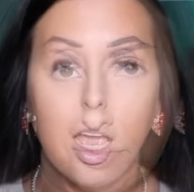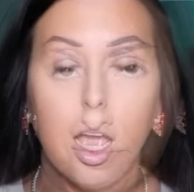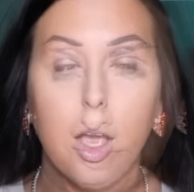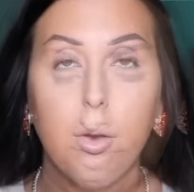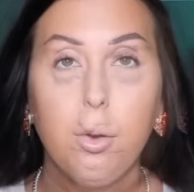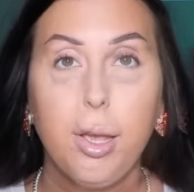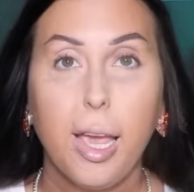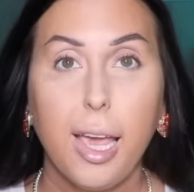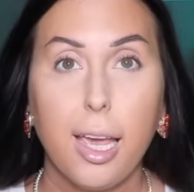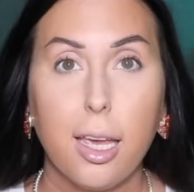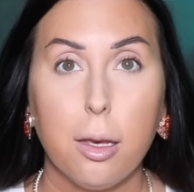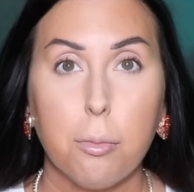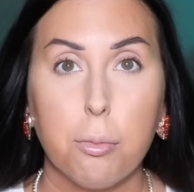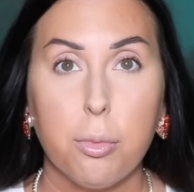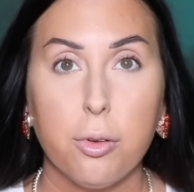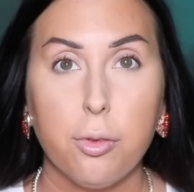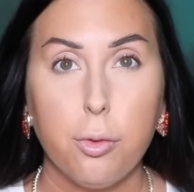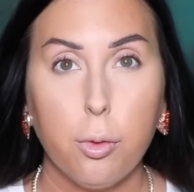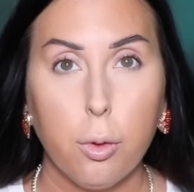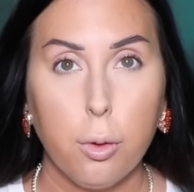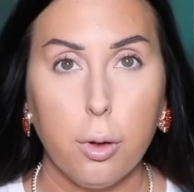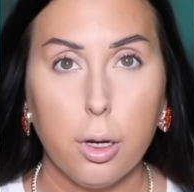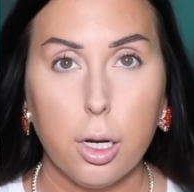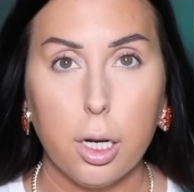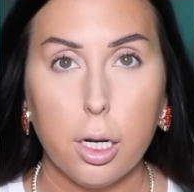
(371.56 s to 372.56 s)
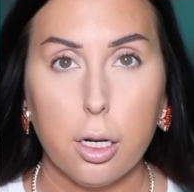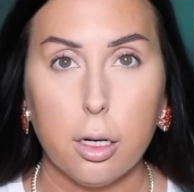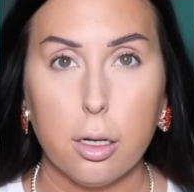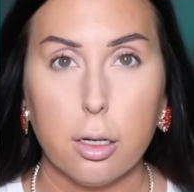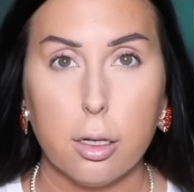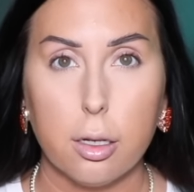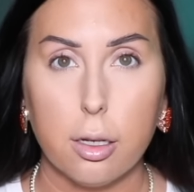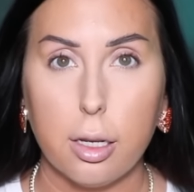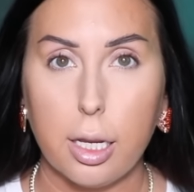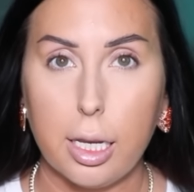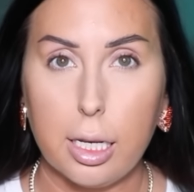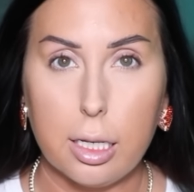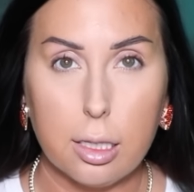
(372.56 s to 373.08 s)
Okay,
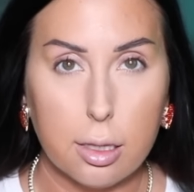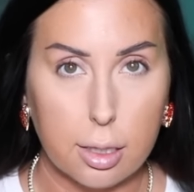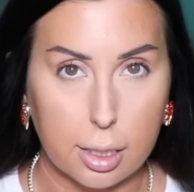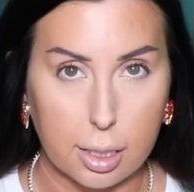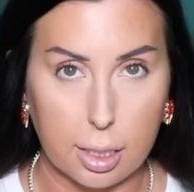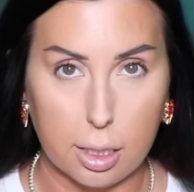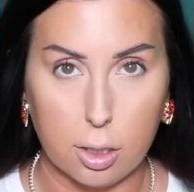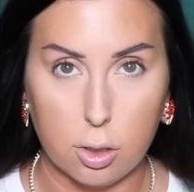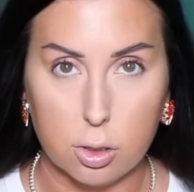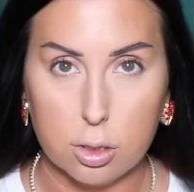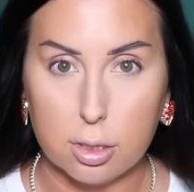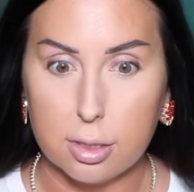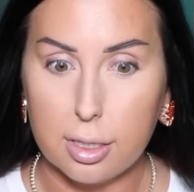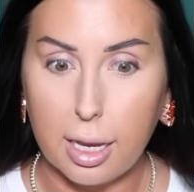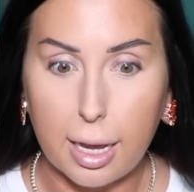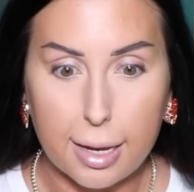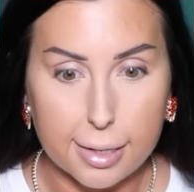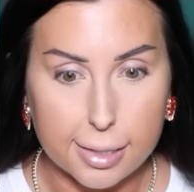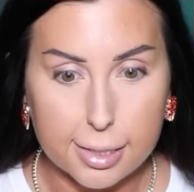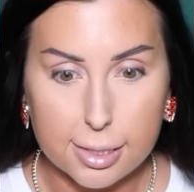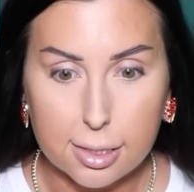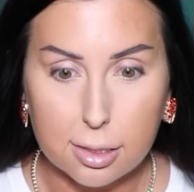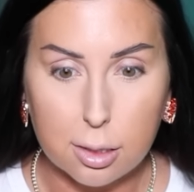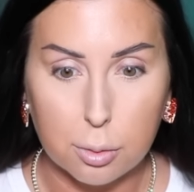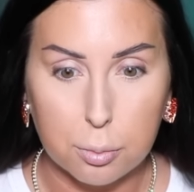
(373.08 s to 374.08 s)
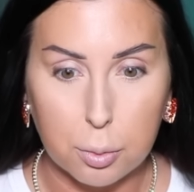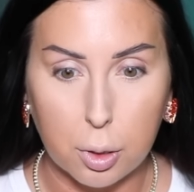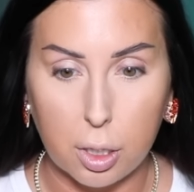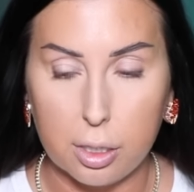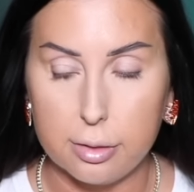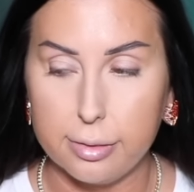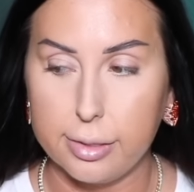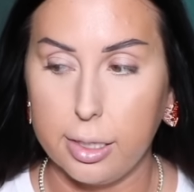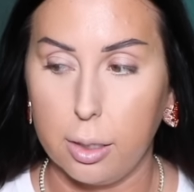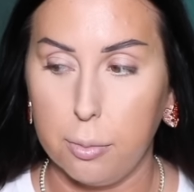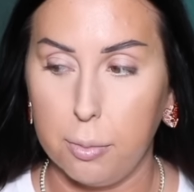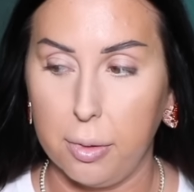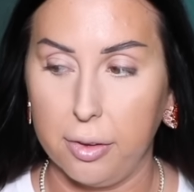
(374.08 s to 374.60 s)
before anything else, I need to
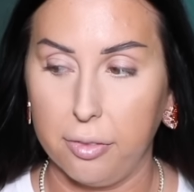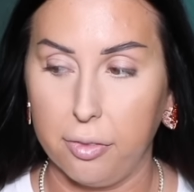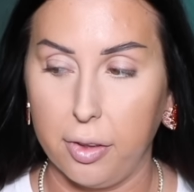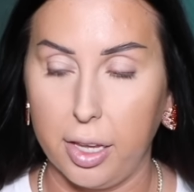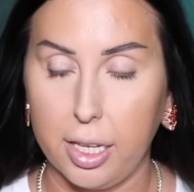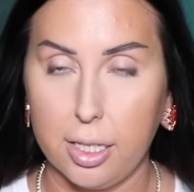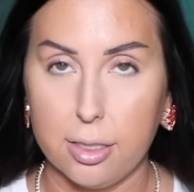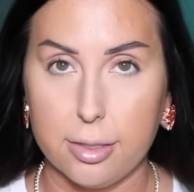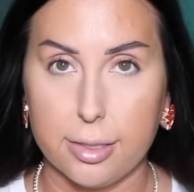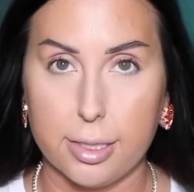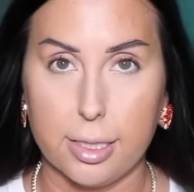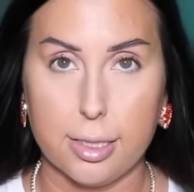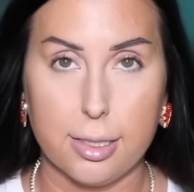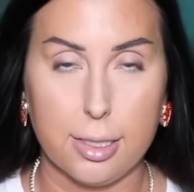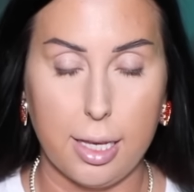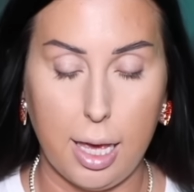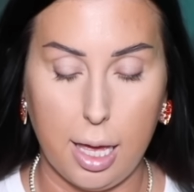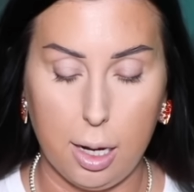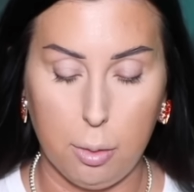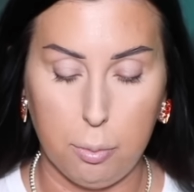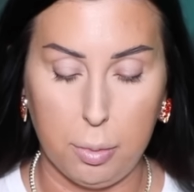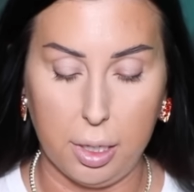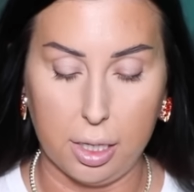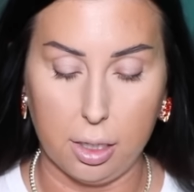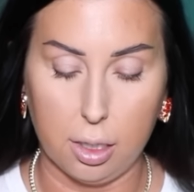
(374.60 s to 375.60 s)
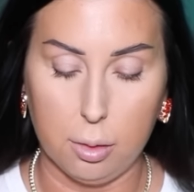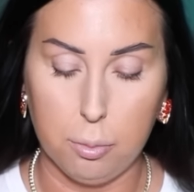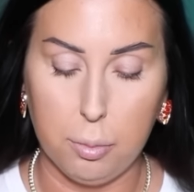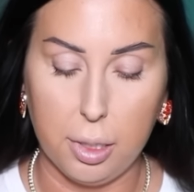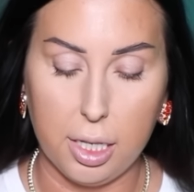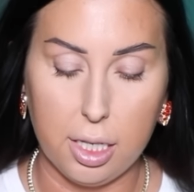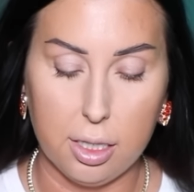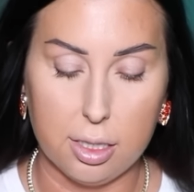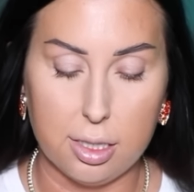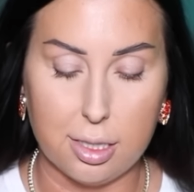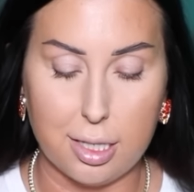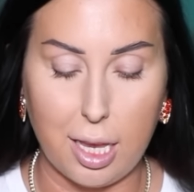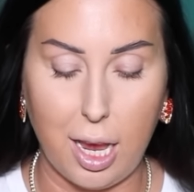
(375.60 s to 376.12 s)
bronze up my face. It's kind of bugging
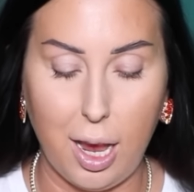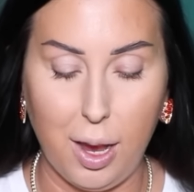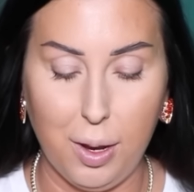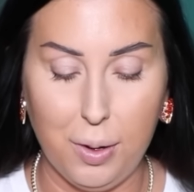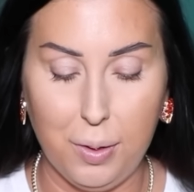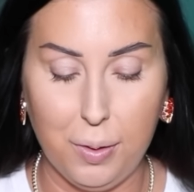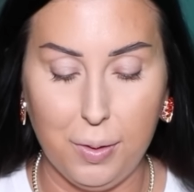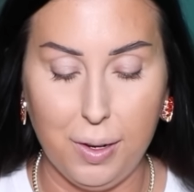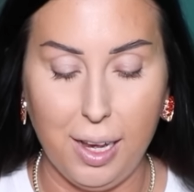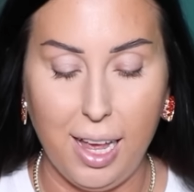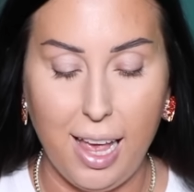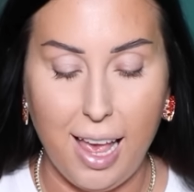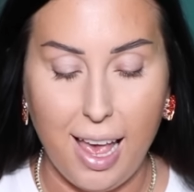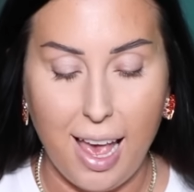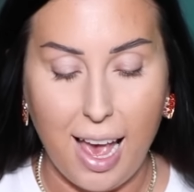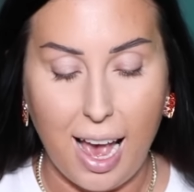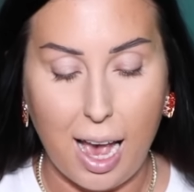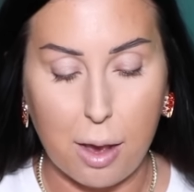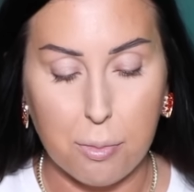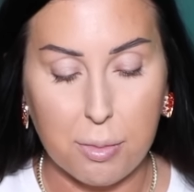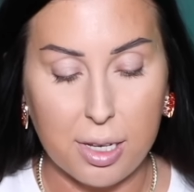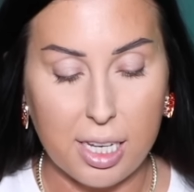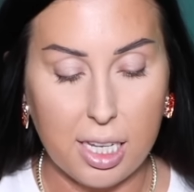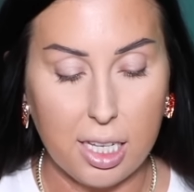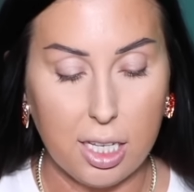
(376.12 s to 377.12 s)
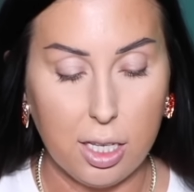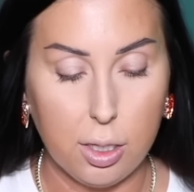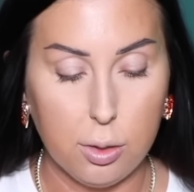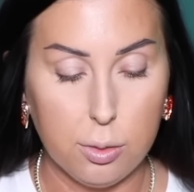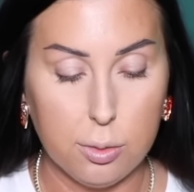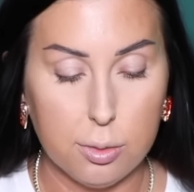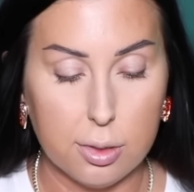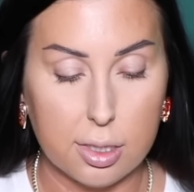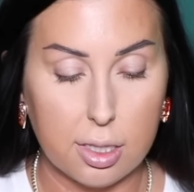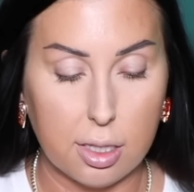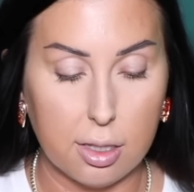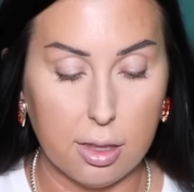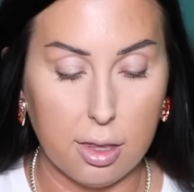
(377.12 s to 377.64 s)
me, so I'm going to
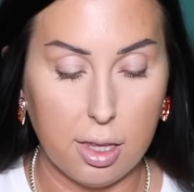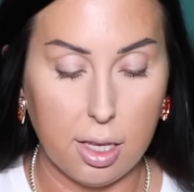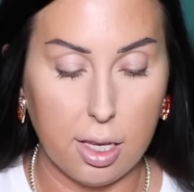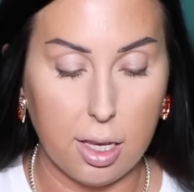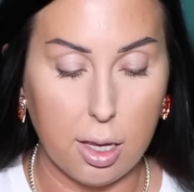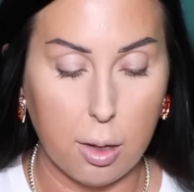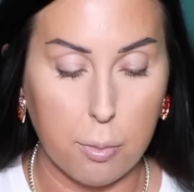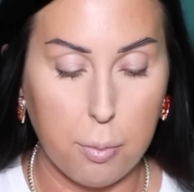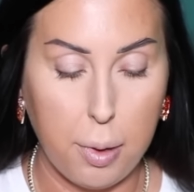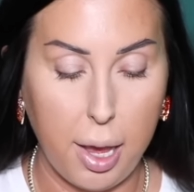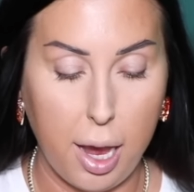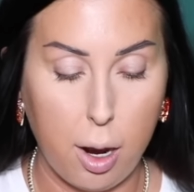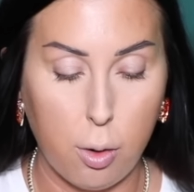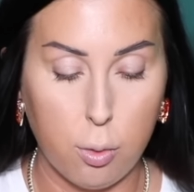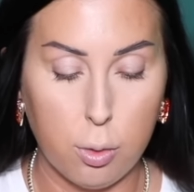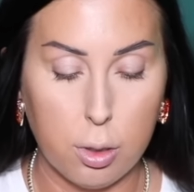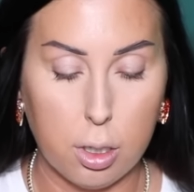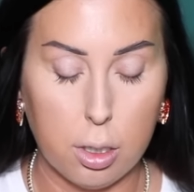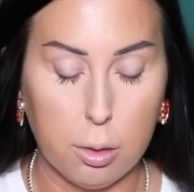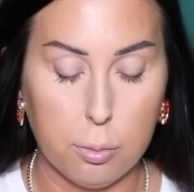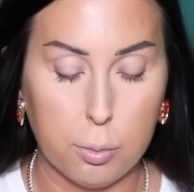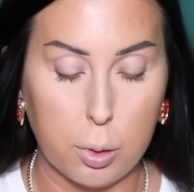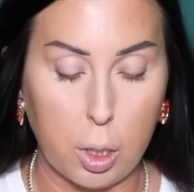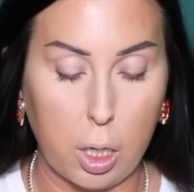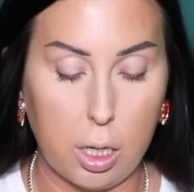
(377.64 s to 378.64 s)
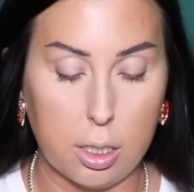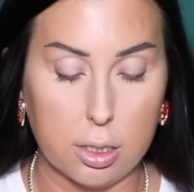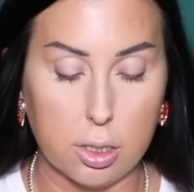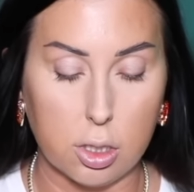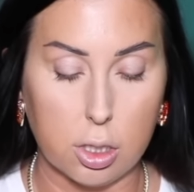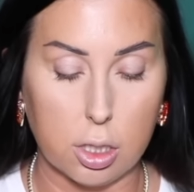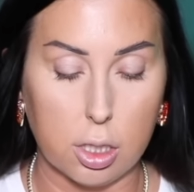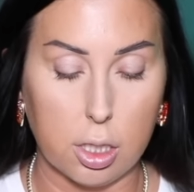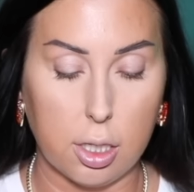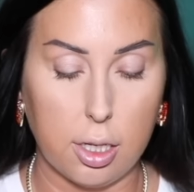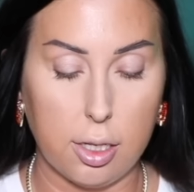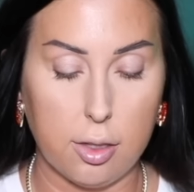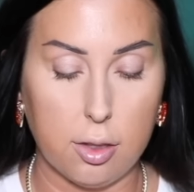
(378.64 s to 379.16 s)
use the powder
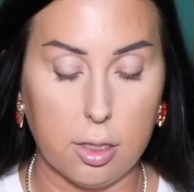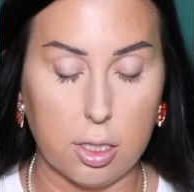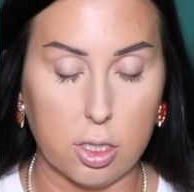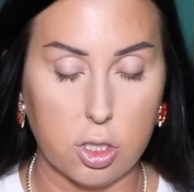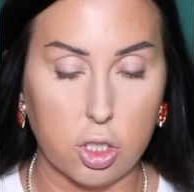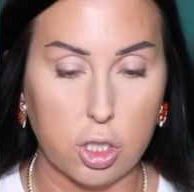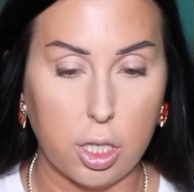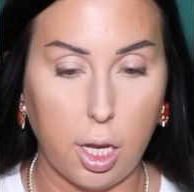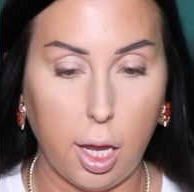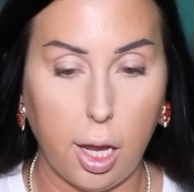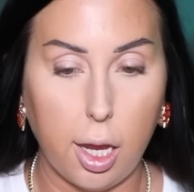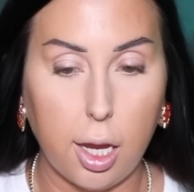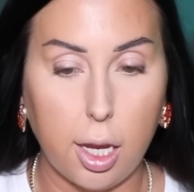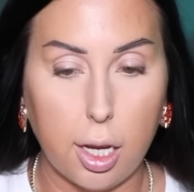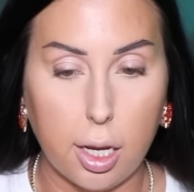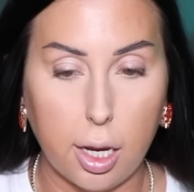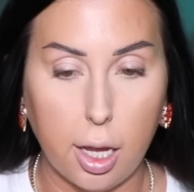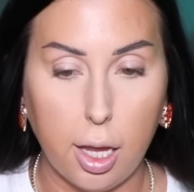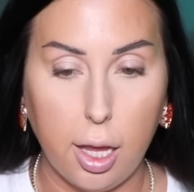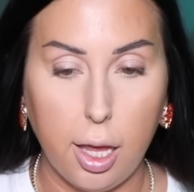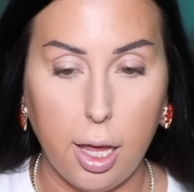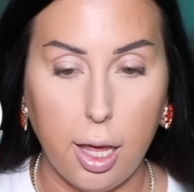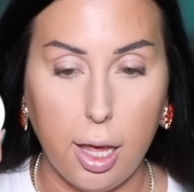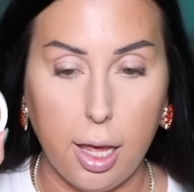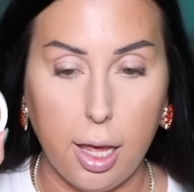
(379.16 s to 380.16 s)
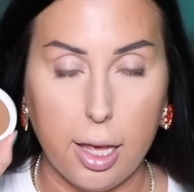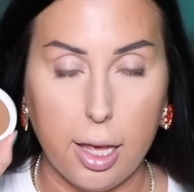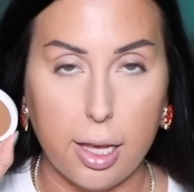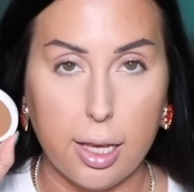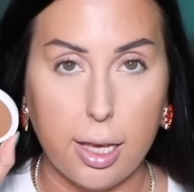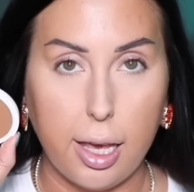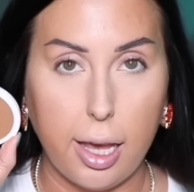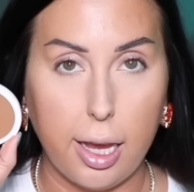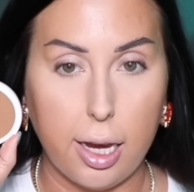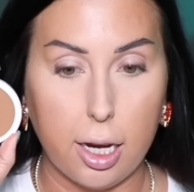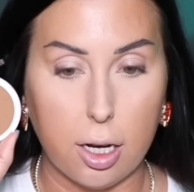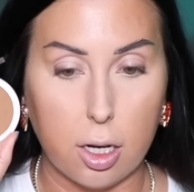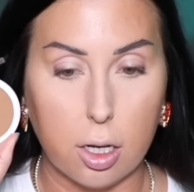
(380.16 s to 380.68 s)
bronzer in the shade
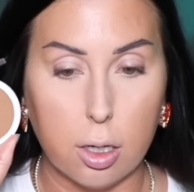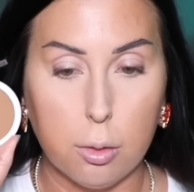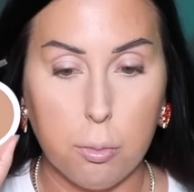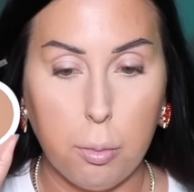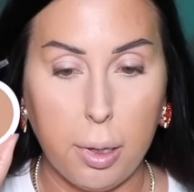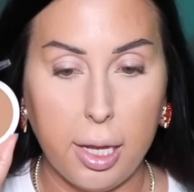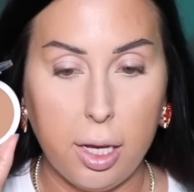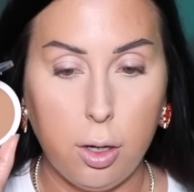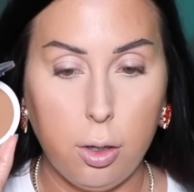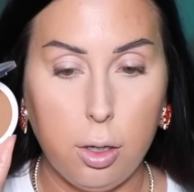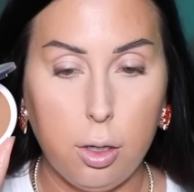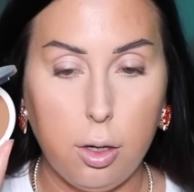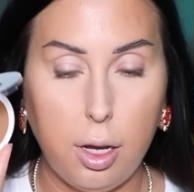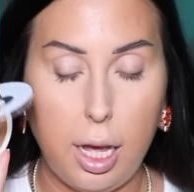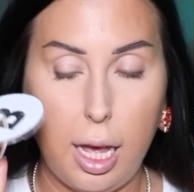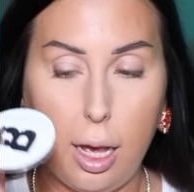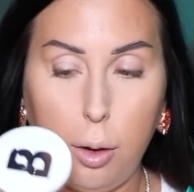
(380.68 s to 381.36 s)
Caramel.